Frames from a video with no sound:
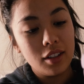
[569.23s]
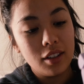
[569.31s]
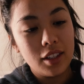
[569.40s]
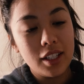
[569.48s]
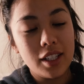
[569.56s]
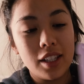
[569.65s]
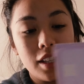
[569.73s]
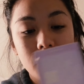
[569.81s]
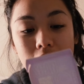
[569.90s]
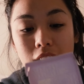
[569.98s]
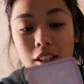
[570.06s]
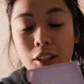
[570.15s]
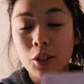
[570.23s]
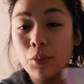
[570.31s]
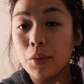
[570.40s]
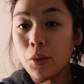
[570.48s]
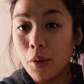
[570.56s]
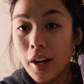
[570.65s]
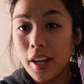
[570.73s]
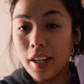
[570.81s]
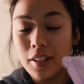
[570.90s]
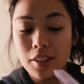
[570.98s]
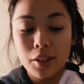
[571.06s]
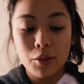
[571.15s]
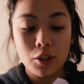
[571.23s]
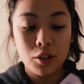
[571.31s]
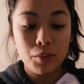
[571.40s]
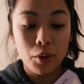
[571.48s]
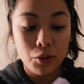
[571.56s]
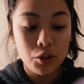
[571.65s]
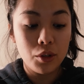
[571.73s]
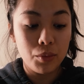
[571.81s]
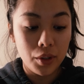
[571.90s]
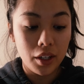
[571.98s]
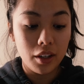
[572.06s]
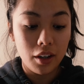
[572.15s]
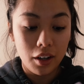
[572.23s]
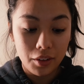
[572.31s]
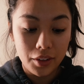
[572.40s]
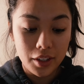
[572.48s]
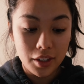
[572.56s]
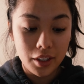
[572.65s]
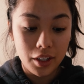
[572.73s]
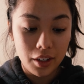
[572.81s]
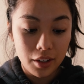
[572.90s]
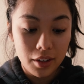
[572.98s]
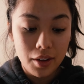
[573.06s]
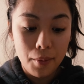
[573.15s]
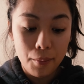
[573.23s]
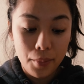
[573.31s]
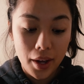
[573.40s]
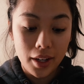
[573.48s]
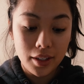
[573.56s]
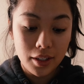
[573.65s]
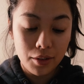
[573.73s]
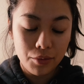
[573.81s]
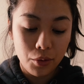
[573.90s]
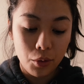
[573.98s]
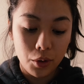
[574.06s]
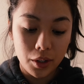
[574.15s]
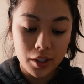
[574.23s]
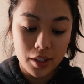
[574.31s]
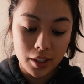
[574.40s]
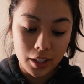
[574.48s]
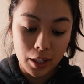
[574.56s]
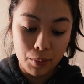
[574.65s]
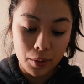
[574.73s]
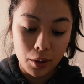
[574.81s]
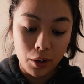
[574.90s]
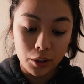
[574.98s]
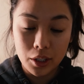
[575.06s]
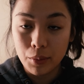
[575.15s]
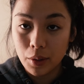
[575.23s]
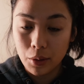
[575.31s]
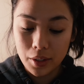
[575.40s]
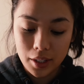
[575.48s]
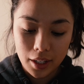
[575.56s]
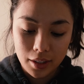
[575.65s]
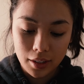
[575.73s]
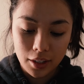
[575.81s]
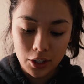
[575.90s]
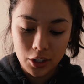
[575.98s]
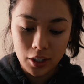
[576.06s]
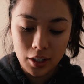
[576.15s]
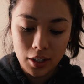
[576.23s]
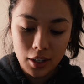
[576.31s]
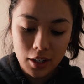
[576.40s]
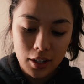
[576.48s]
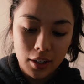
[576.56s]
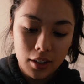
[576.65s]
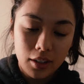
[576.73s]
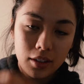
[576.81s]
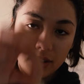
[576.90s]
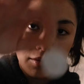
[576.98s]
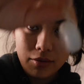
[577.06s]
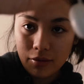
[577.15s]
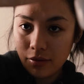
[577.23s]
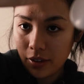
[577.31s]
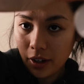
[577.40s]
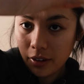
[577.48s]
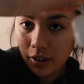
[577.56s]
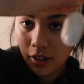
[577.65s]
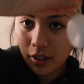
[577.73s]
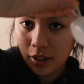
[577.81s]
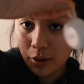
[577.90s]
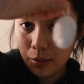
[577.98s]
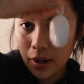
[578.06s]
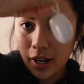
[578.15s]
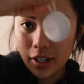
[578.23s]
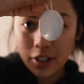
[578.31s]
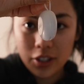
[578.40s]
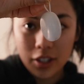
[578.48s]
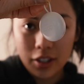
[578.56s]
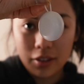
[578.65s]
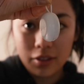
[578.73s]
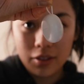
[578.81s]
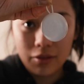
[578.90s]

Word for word: This, this is the Loop Quiet, so it's supposed to be obviously best for sleep and ultimate noise cancellation. It's very cute packaging.